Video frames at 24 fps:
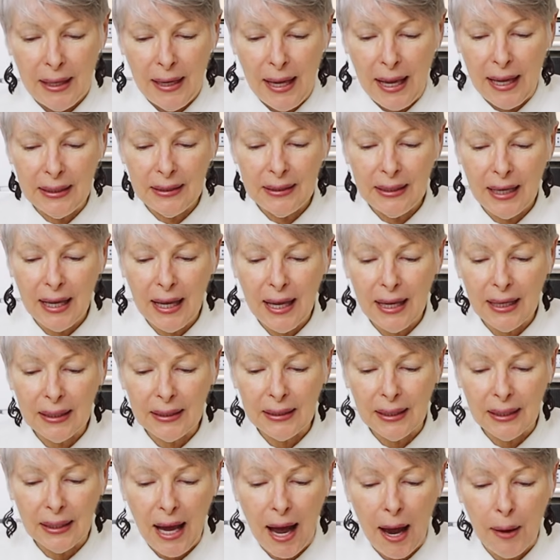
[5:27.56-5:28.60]
And
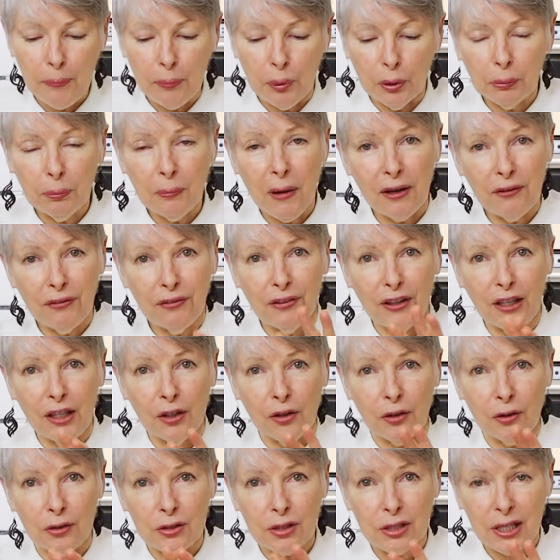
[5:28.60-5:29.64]
then I put my
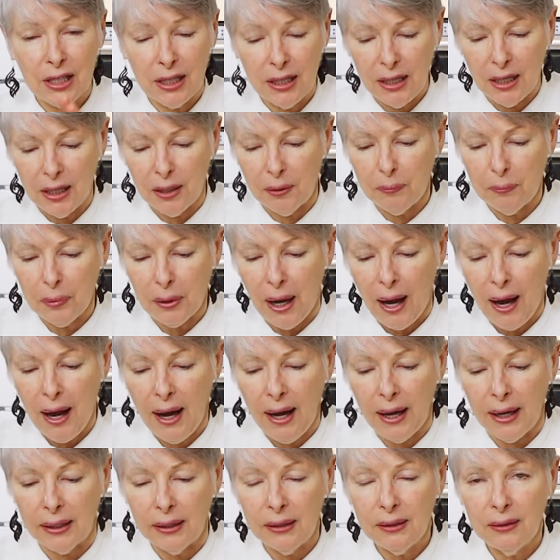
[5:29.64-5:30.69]
fingers here
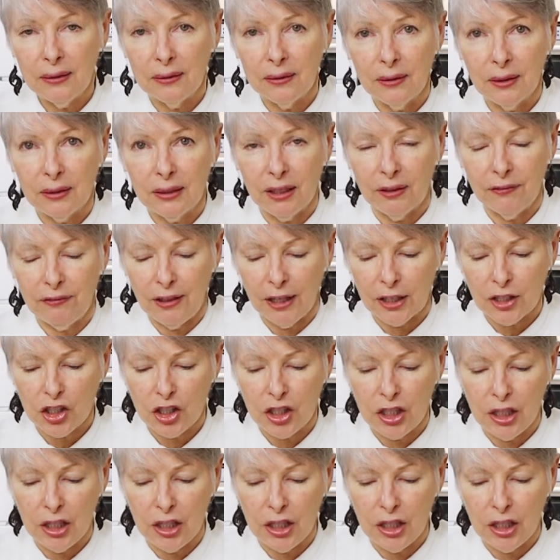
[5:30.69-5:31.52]
behind the tea-flex